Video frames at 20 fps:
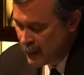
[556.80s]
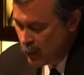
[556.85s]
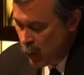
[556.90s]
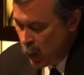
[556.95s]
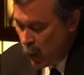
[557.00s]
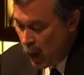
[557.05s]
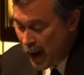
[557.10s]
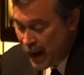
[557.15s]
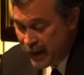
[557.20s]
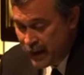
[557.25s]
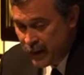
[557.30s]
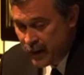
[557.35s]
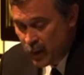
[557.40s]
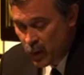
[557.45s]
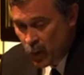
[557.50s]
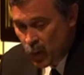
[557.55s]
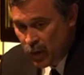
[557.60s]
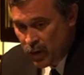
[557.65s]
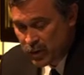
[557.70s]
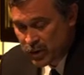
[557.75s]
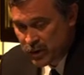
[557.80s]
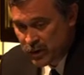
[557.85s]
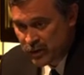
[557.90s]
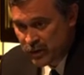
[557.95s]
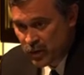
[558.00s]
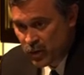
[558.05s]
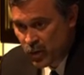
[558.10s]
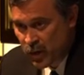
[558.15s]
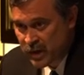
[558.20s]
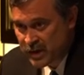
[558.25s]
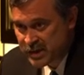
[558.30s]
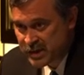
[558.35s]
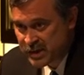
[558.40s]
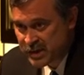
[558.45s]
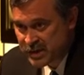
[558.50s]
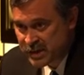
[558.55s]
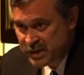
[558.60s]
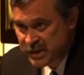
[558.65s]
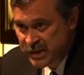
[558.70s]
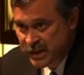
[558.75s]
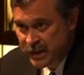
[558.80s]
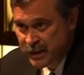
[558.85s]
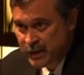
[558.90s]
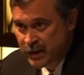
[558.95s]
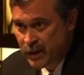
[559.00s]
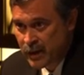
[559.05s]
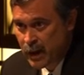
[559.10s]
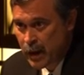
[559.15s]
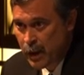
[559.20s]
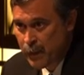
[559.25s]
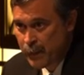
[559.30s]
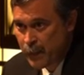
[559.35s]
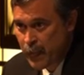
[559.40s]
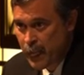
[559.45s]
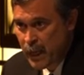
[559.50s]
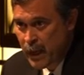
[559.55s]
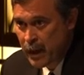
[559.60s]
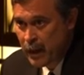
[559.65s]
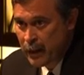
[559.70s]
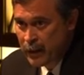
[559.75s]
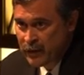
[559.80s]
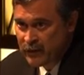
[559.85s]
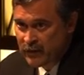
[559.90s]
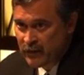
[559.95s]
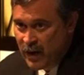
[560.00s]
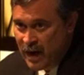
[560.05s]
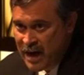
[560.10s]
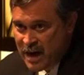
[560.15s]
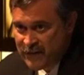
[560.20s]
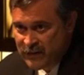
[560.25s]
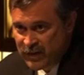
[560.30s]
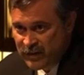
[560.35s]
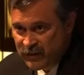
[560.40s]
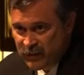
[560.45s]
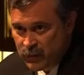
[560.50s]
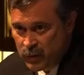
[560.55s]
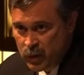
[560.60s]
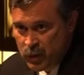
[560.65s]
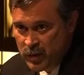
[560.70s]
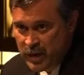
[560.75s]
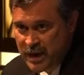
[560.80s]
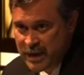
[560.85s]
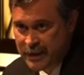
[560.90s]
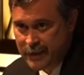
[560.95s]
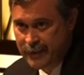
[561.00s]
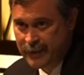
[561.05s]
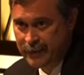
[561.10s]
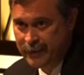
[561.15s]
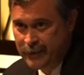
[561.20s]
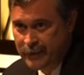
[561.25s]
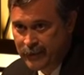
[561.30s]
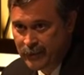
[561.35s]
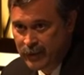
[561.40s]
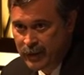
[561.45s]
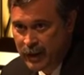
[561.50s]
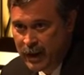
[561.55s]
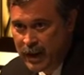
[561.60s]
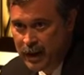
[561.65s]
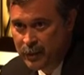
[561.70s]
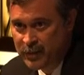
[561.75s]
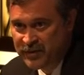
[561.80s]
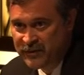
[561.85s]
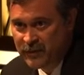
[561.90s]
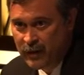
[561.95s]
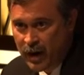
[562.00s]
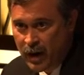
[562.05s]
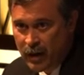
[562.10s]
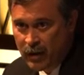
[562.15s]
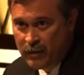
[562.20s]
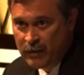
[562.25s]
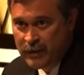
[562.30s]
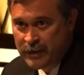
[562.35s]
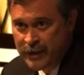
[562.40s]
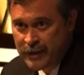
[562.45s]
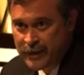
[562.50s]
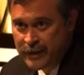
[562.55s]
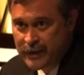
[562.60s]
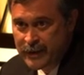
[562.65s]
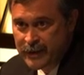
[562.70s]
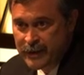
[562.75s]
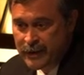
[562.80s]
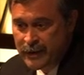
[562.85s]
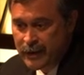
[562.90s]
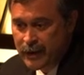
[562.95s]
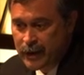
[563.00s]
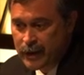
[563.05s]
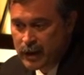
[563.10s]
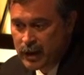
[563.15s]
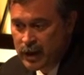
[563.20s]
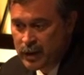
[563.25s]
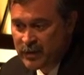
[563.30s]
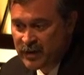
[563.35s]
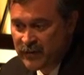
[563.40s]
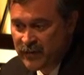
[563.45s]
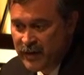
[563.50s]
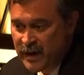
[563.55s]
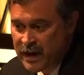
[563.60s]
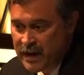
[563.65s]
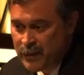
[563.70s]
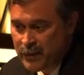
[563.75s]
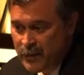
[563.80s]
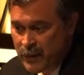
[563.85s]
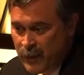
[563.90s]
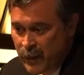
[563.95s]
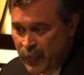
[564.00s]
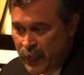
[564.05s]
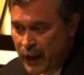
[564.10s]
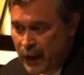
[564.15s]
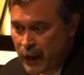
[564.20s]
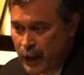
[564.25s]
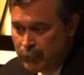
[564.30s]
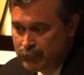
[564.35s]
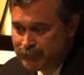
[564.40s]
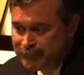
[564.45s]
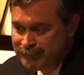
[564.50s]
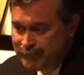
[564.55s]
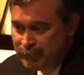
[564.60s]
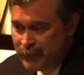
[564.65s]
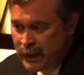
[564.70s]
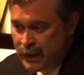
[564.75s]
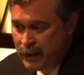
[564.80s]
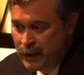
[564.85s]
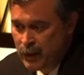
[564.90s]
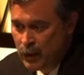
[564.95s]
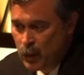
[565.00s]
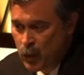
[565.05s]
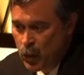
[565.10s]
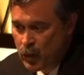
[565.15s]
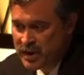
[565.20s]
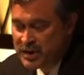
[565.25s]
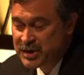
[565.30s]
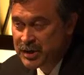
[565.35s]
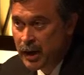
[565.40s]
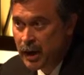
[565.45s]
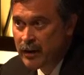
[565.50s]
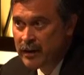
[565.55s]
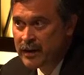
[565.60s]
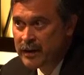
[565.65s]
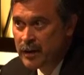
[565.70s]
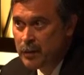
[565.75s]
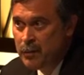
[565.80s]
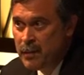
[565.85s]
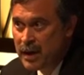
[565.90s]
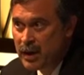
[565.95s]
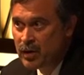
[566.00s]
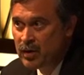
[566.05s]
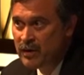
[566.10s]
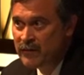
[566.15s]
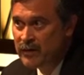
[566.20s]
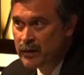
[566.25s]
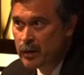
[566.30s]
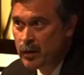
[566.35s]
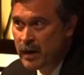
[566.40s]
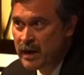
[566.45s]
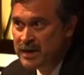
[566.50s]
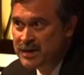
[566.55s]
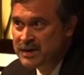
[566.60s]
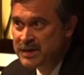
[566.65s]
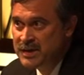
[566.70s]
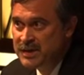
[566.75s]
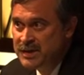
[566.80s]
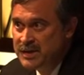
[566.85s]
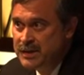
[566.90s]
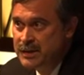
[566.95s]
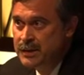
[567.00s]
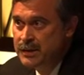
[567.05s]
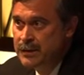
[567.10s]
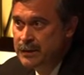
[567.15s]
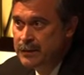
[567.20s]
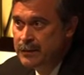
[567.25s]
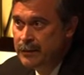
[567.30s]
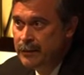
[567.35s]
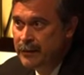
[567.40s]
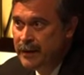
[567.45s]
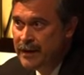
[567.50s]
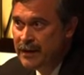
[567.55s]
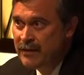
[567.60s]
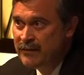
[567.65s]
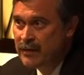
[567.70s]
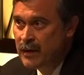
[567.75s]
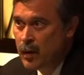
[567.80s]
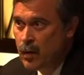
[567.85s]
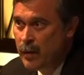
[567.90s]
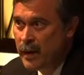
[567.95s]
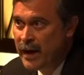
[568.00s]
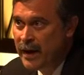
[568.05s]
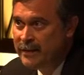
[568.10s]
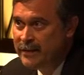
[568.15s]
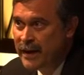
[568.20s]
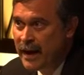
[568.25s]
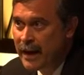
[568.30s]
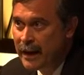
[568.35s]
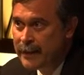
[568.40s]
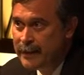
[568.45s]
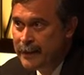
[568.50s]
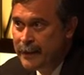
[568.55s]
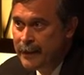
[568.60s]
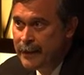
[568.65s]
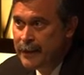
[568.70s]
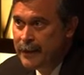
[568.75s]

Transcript: Why did it work during the crisis? So I have this unique, kind of bizarre claim to fame. We started in the middle of the crisis. We have no bad debt.